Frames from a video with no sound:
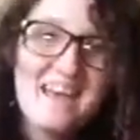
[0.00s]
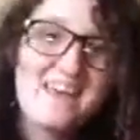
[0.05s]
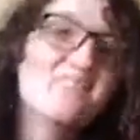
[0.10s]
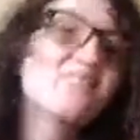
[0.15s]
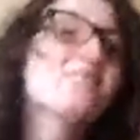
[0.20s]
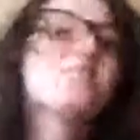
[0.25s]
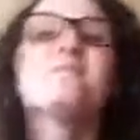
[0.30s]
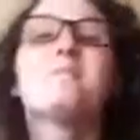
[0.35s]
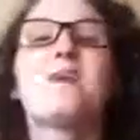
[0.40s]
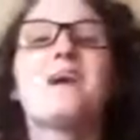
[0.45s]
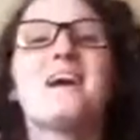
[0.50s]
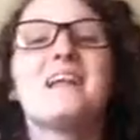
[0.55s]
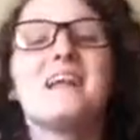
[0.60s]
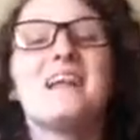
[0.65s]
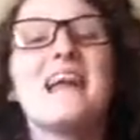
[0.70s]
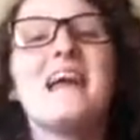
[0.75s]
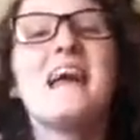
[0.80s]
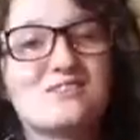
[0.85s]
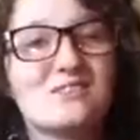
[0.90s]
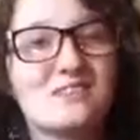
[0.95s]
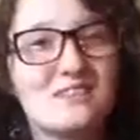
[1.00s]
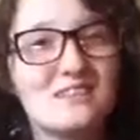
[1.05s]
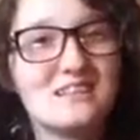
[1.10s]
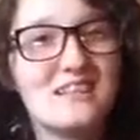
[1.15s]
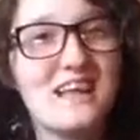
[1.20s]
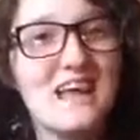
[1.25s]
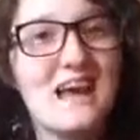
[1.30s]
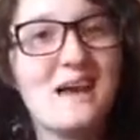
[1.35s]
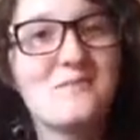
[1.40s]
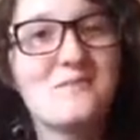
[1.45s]
everyone! So
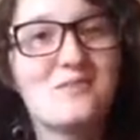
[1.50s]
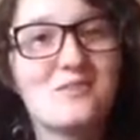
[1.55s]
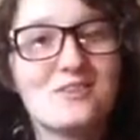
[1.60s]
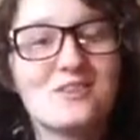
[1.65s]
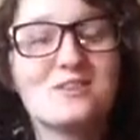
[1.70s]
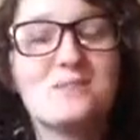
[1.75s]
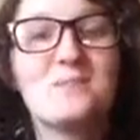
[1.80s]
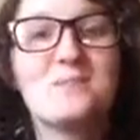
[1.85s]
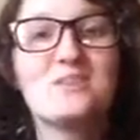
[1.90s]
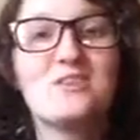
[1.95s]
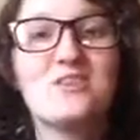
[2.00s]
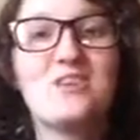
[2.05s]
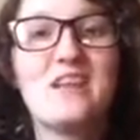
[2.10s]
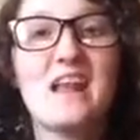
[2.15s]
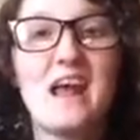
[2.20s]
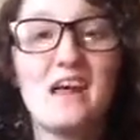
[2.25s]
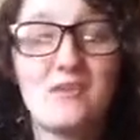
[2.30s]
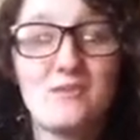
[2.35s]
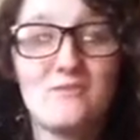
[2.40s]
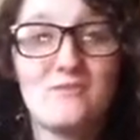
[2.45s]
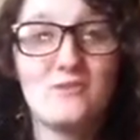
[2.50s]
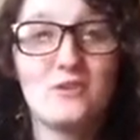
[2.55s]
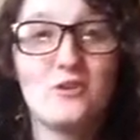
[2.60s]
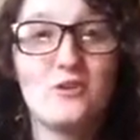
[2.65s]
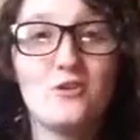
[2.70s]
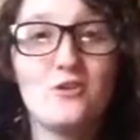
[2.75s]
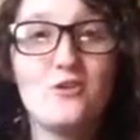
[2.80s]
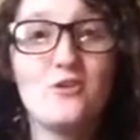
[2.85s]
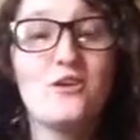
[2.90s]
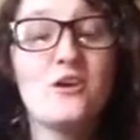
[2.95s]
today I'm going to be doing a
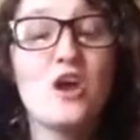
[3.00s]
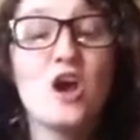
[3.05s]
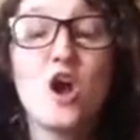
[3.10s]
review